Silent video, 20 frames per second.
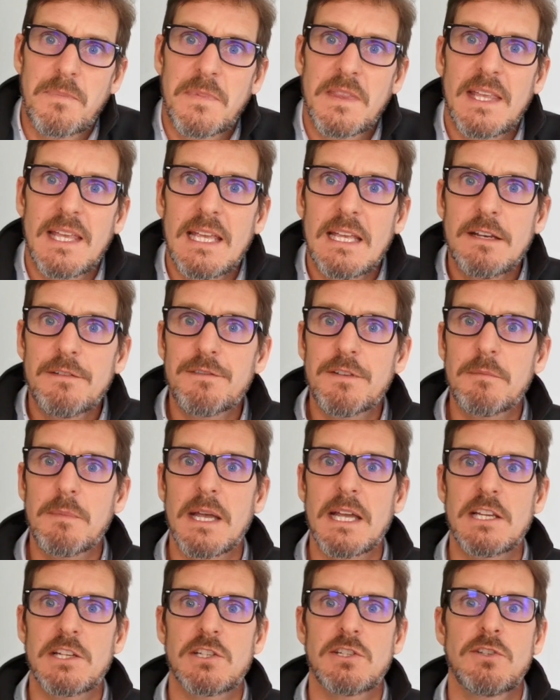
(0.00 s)
The
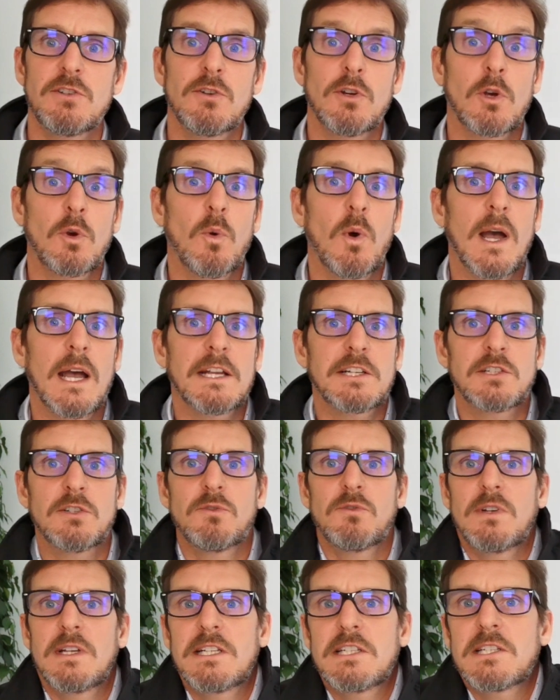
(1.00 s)
information you require to
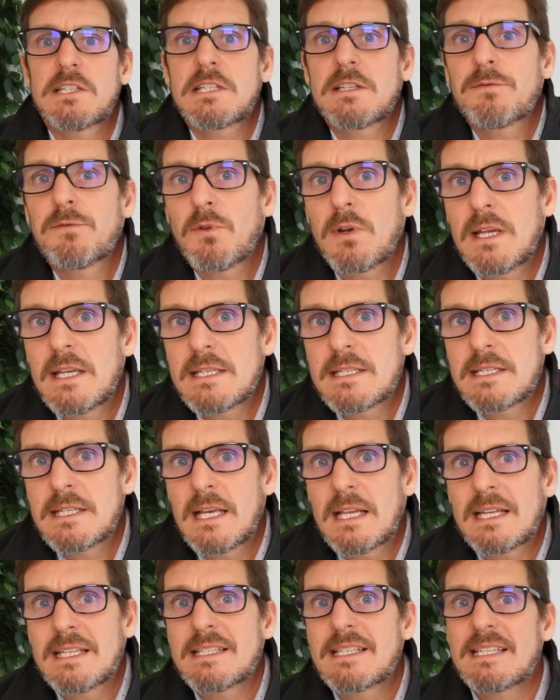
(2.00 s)
register for
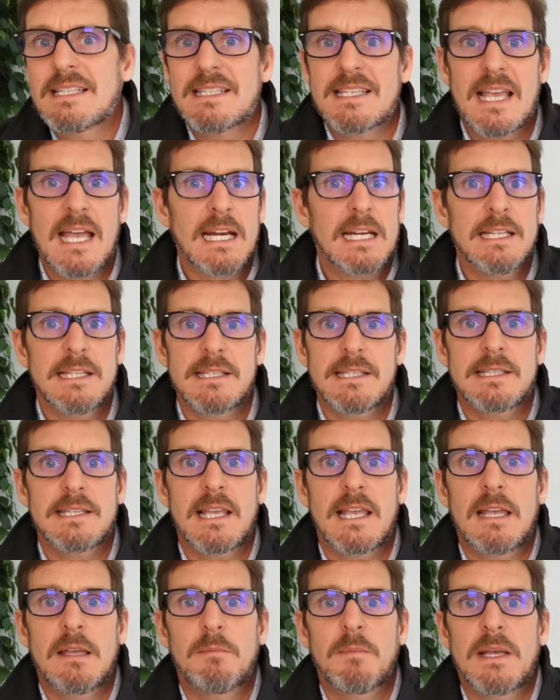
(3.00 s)
SDL is exactly the
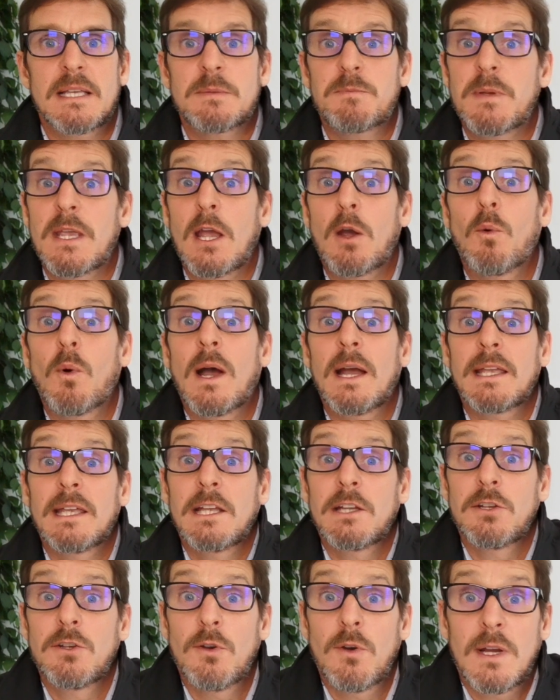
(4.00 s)
same as PAYE
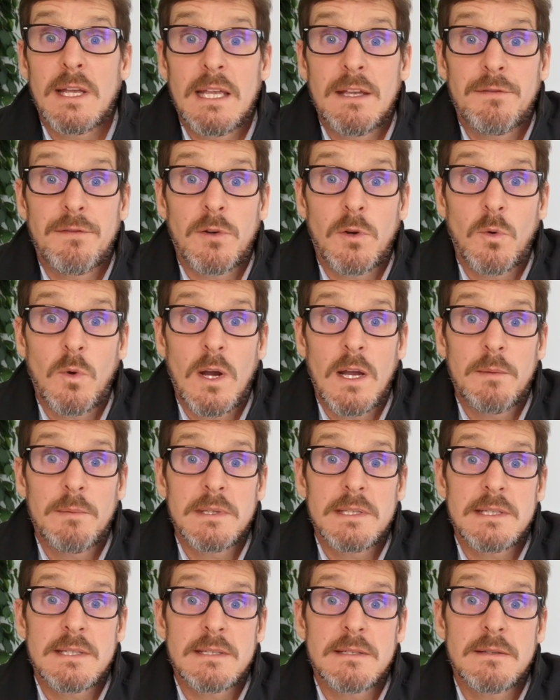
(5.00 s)
and UIF
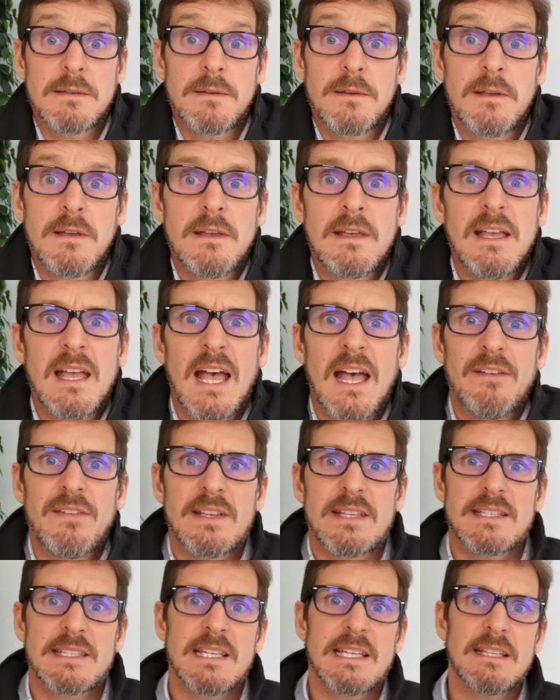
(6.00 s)
requirements.
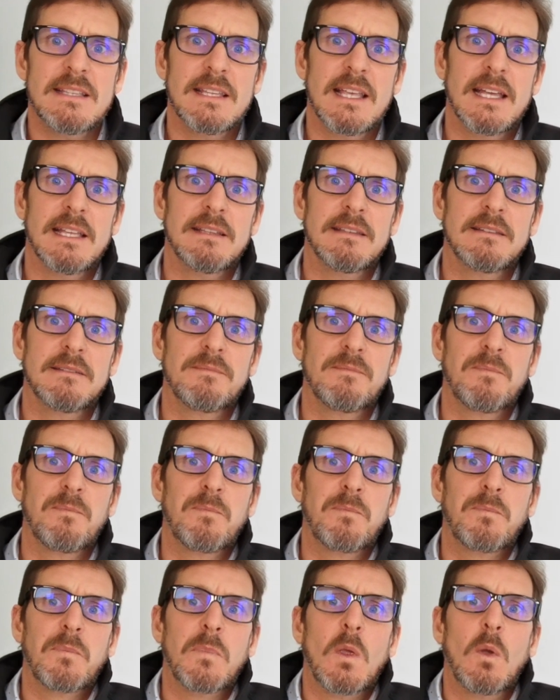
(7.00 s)
Having said that,
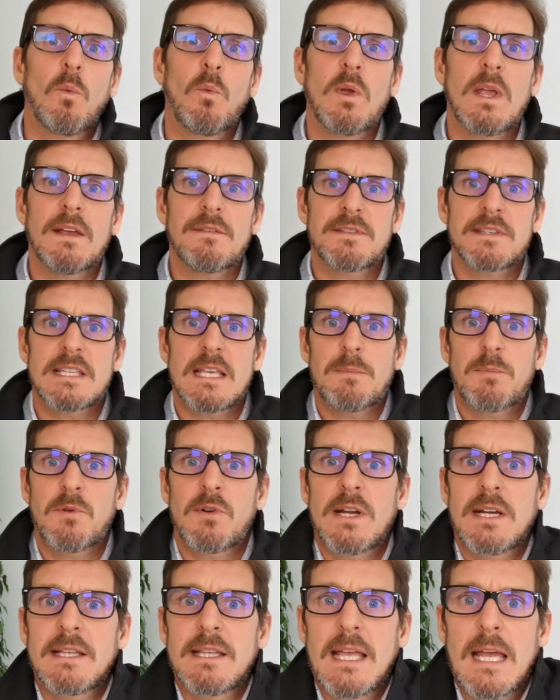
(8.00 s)
we have
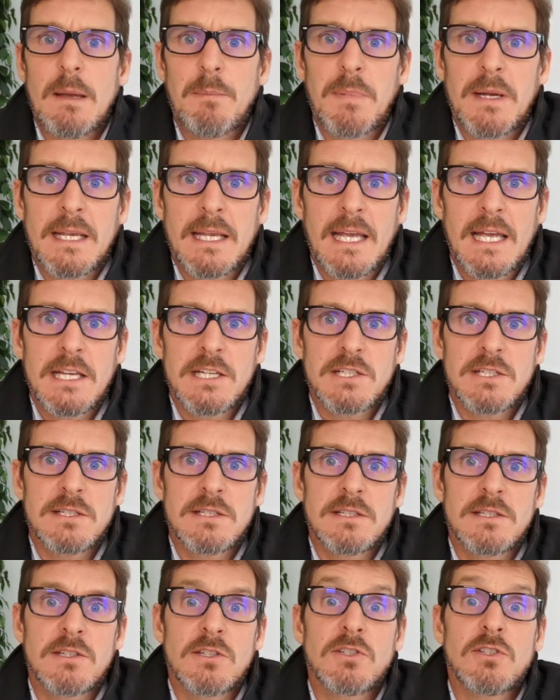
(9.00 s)
separated the
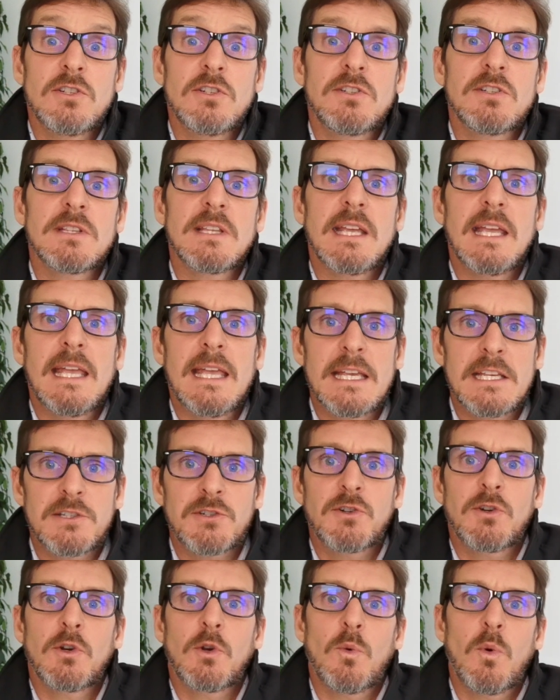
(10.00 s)
applications due to the
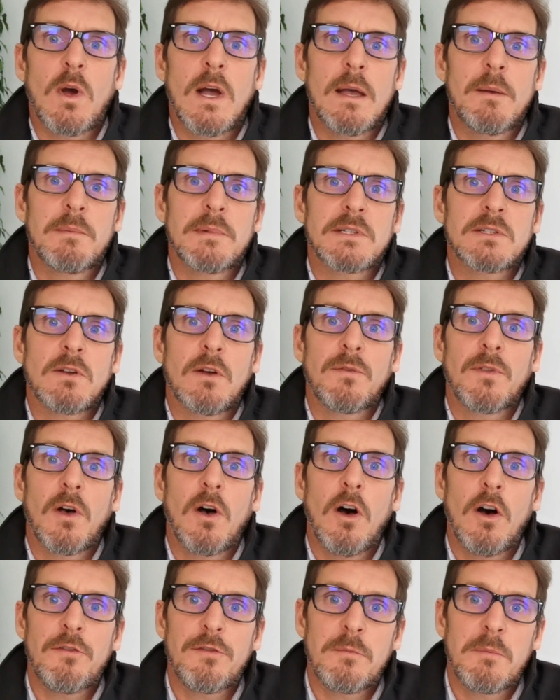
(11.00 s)
extra requirement of the
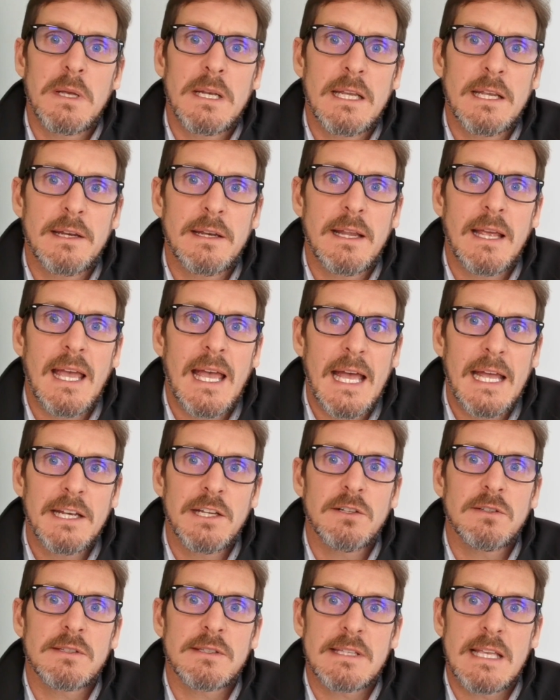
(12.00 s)
R500,000
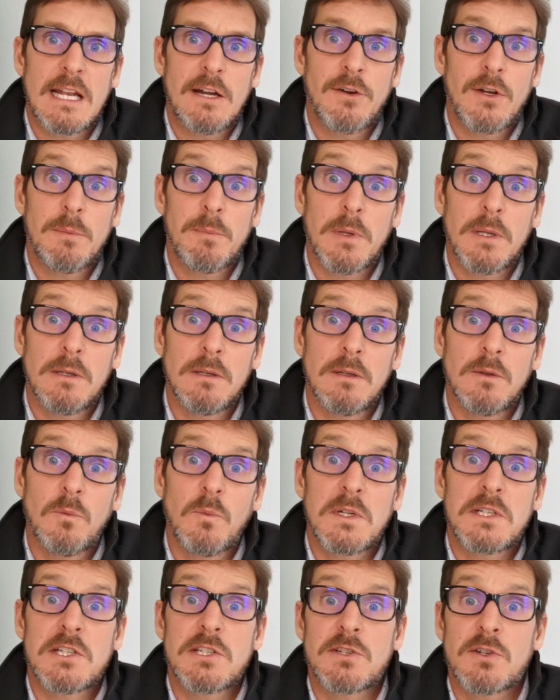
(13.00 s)
annual salary bill,
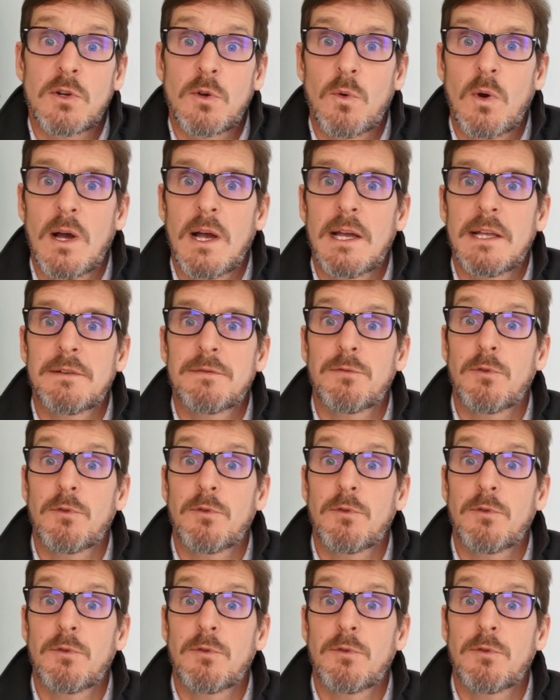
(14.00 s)
which is required